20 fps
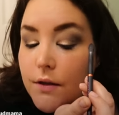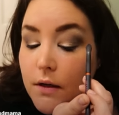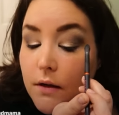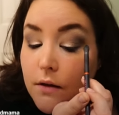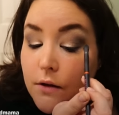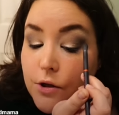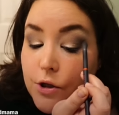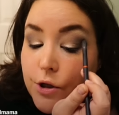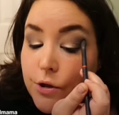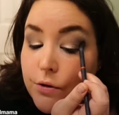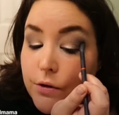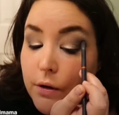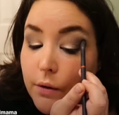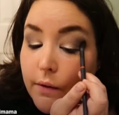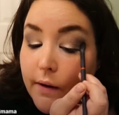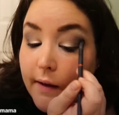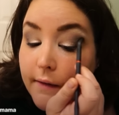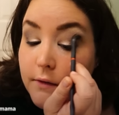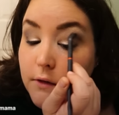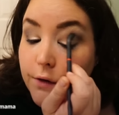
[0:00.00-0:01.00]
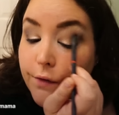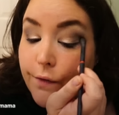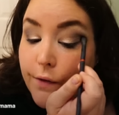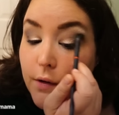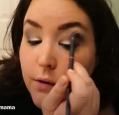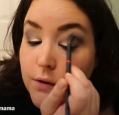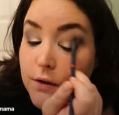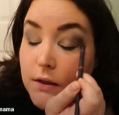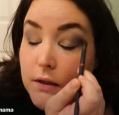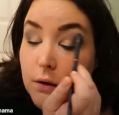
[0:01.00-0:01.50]
so that you don't have to
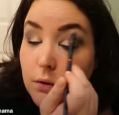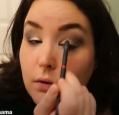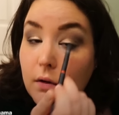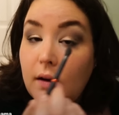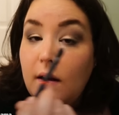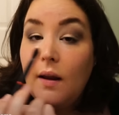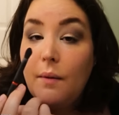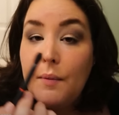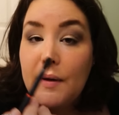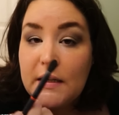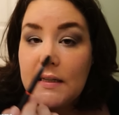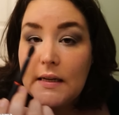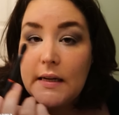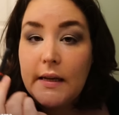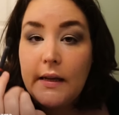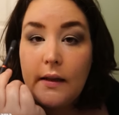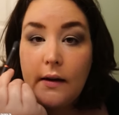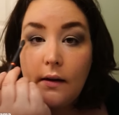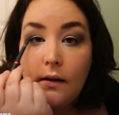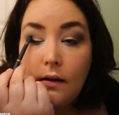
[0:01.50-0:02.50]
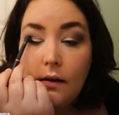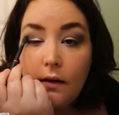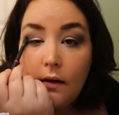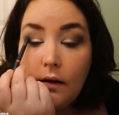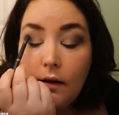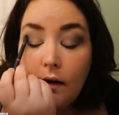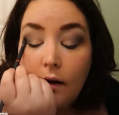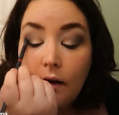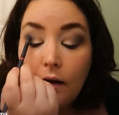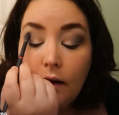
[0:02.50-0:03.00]
feel so limited
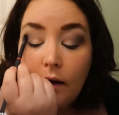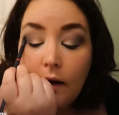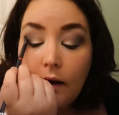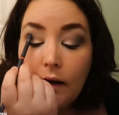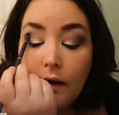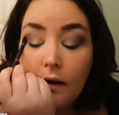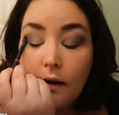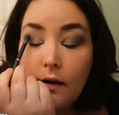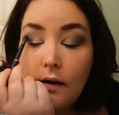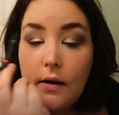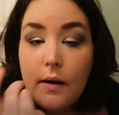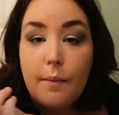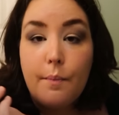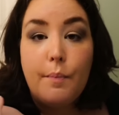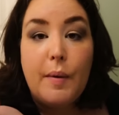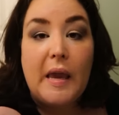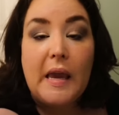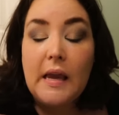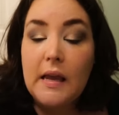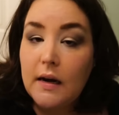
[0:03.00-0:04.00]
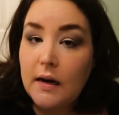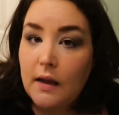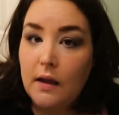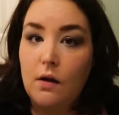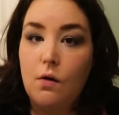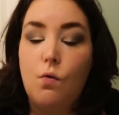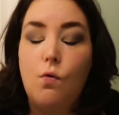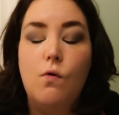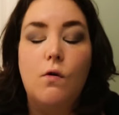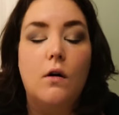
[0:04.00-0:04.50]
in
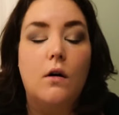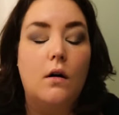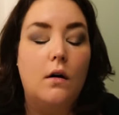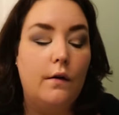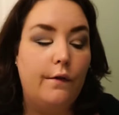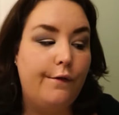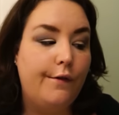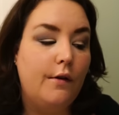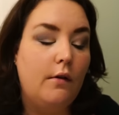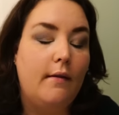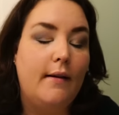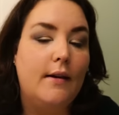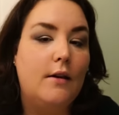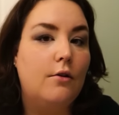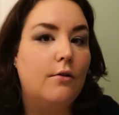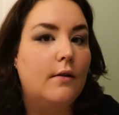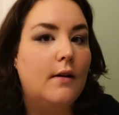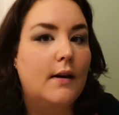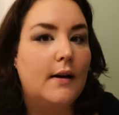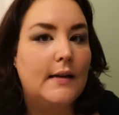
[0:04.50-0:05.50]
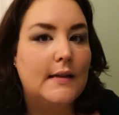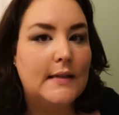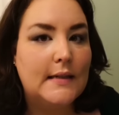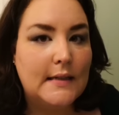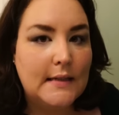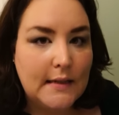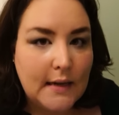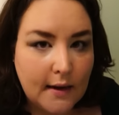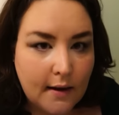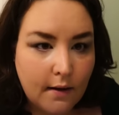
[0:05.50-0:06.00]
panning or feel like you're getting
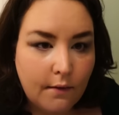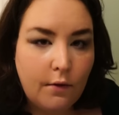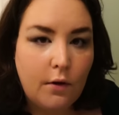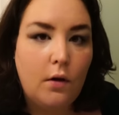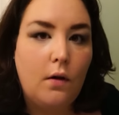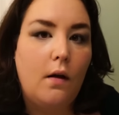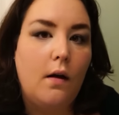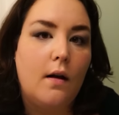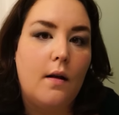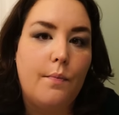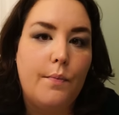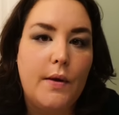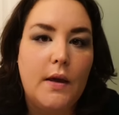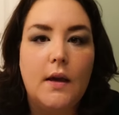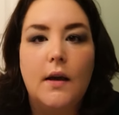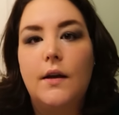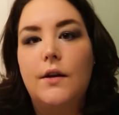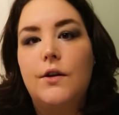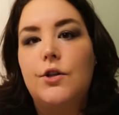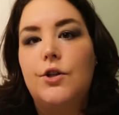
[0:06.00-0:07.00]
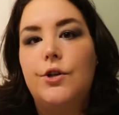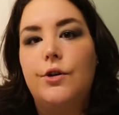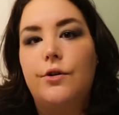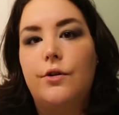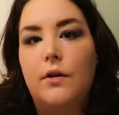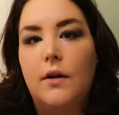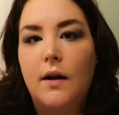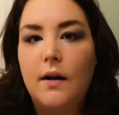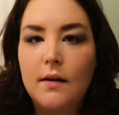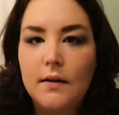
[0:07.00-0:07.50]
sick of a look because you're
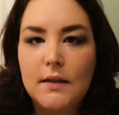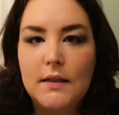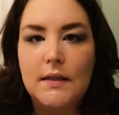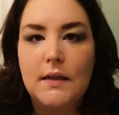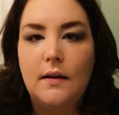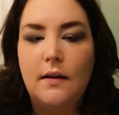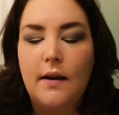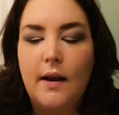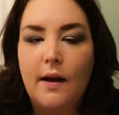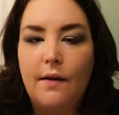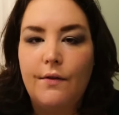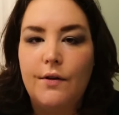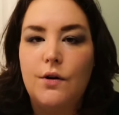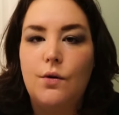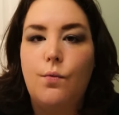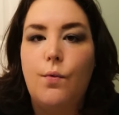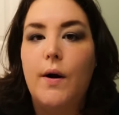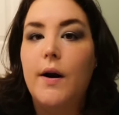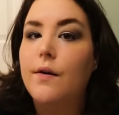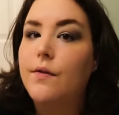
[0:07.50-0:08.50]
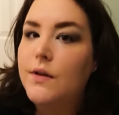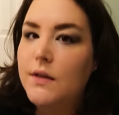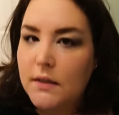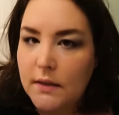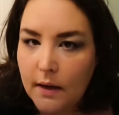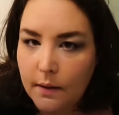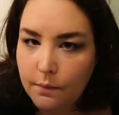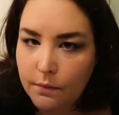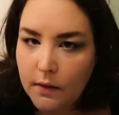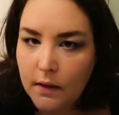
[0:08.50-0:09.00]
constantly having to wear the
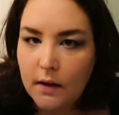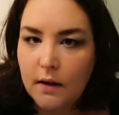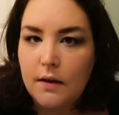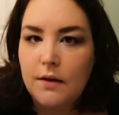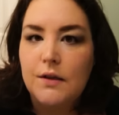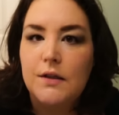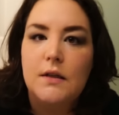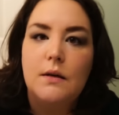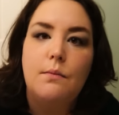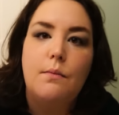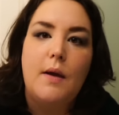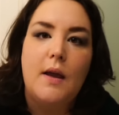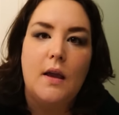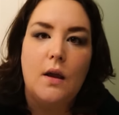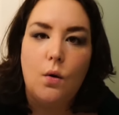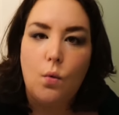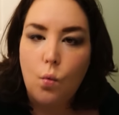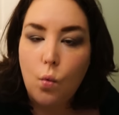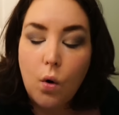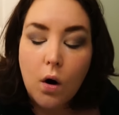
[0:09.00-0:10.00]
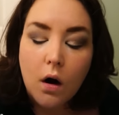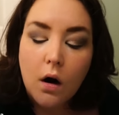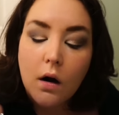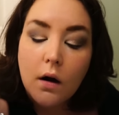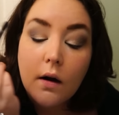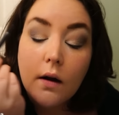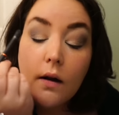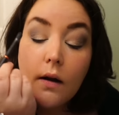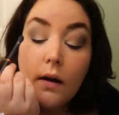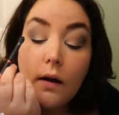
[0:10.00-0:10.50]
same things to make it
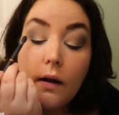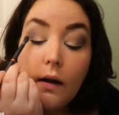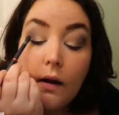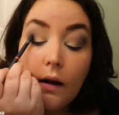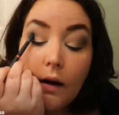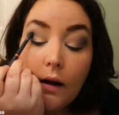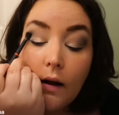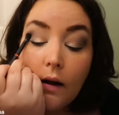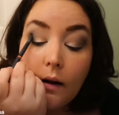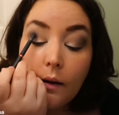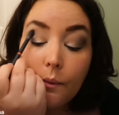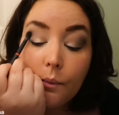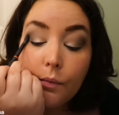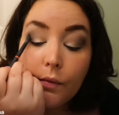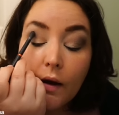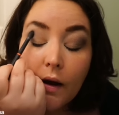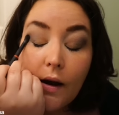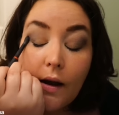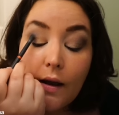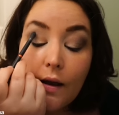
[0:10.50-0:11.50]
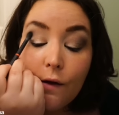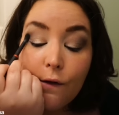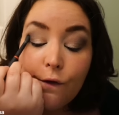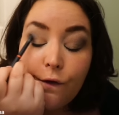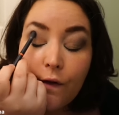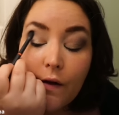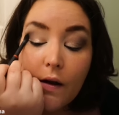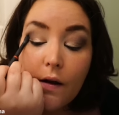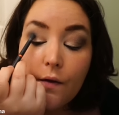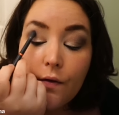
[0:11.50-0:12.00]
work. Um, I have
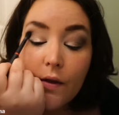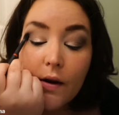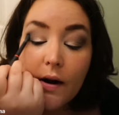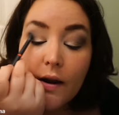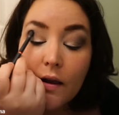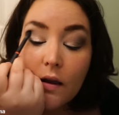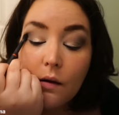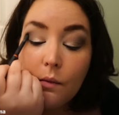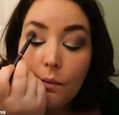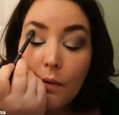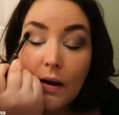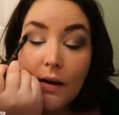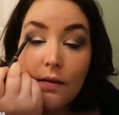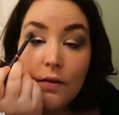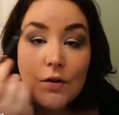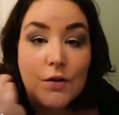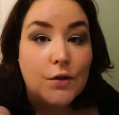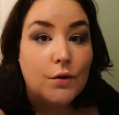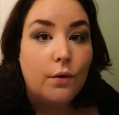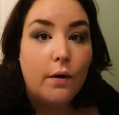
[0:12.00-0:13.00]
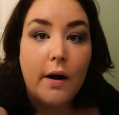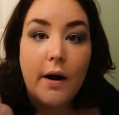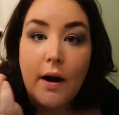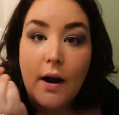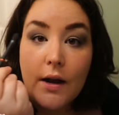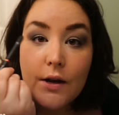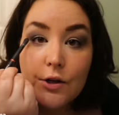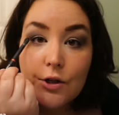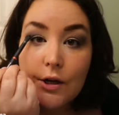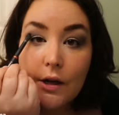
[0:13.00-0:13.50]
found that I can make this gray
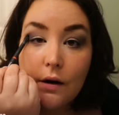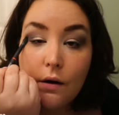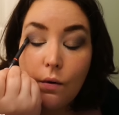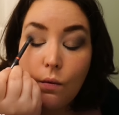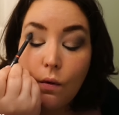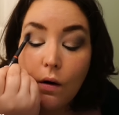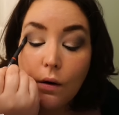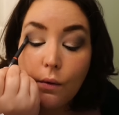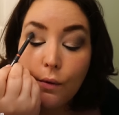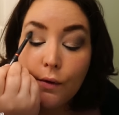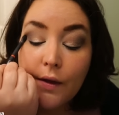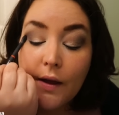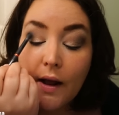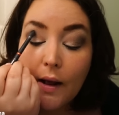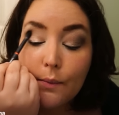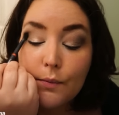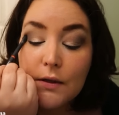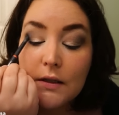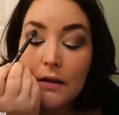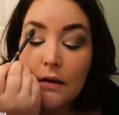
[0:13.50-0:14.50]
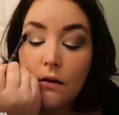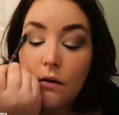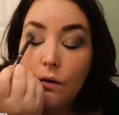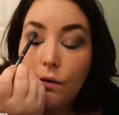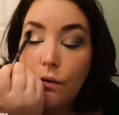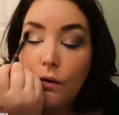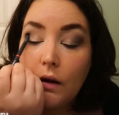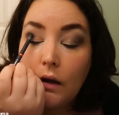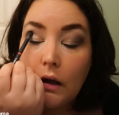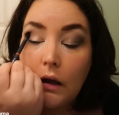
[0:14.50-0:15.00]
eyeshadow work with
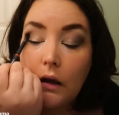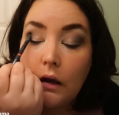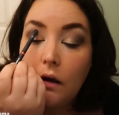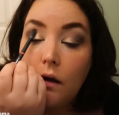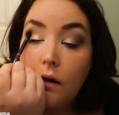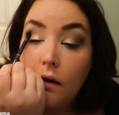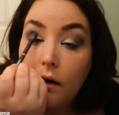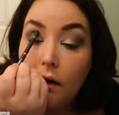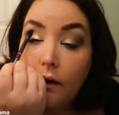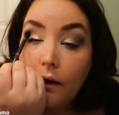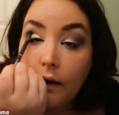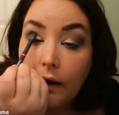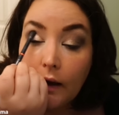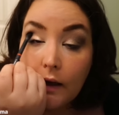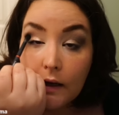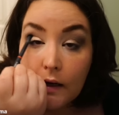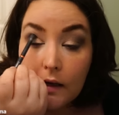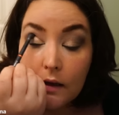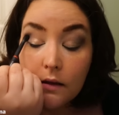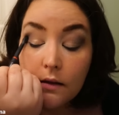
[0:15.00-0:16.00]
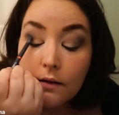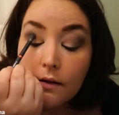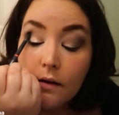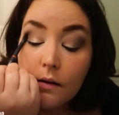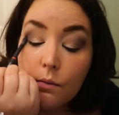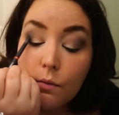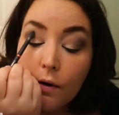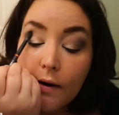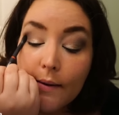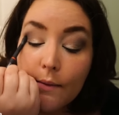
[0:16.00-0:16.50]
absolutely anything
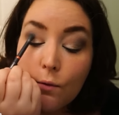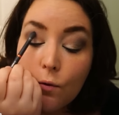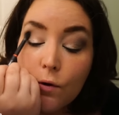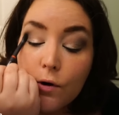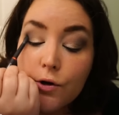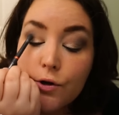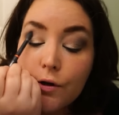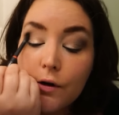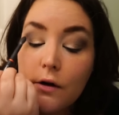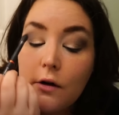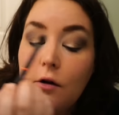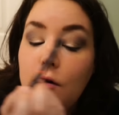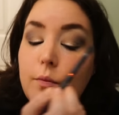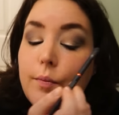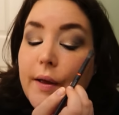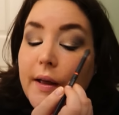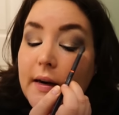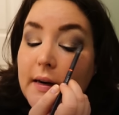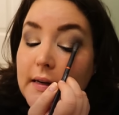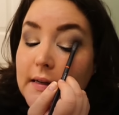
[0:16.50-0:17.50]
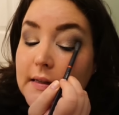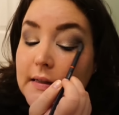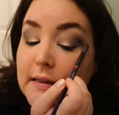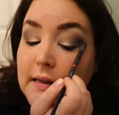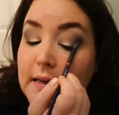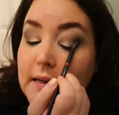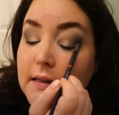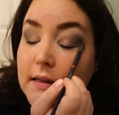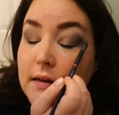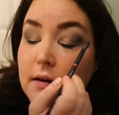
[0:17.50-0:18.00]
in my wardrobe, any
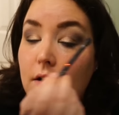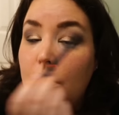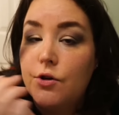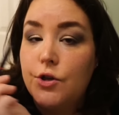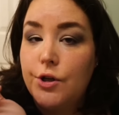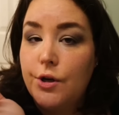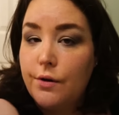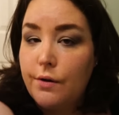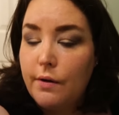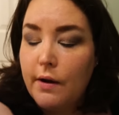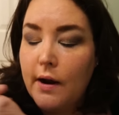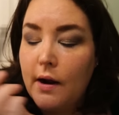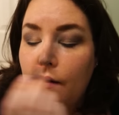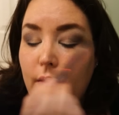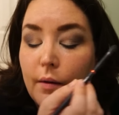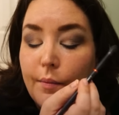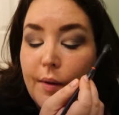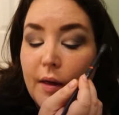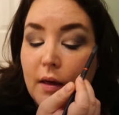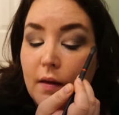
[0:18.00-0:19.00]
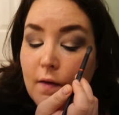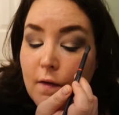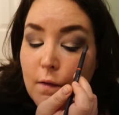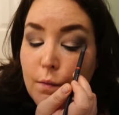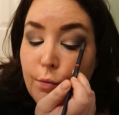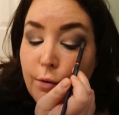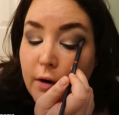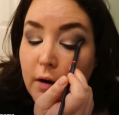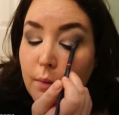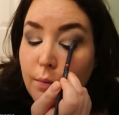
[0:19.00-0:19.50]
season. I'll show you how I make it
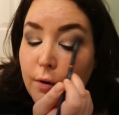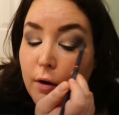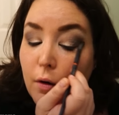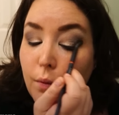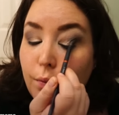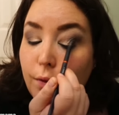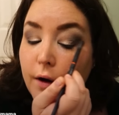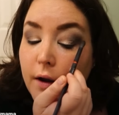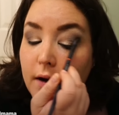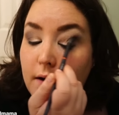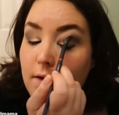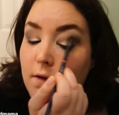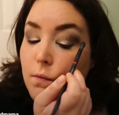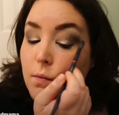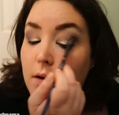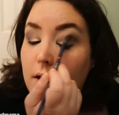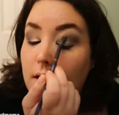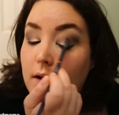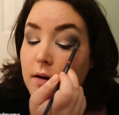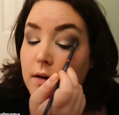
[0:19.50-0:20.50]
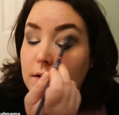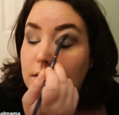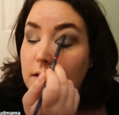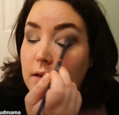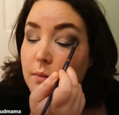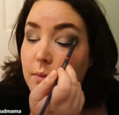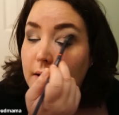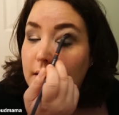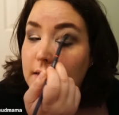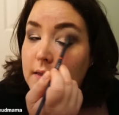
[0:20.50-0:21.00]
spring appropriate as we get into
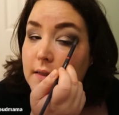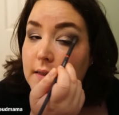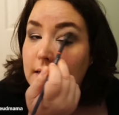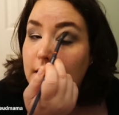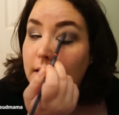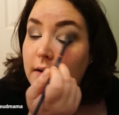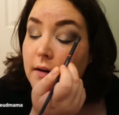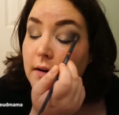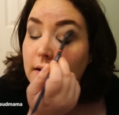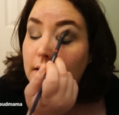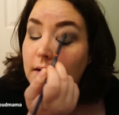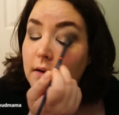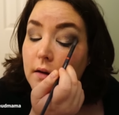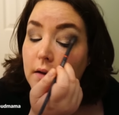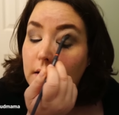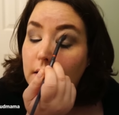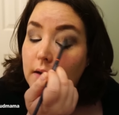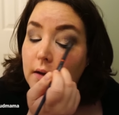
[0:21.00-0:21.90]
the mascara.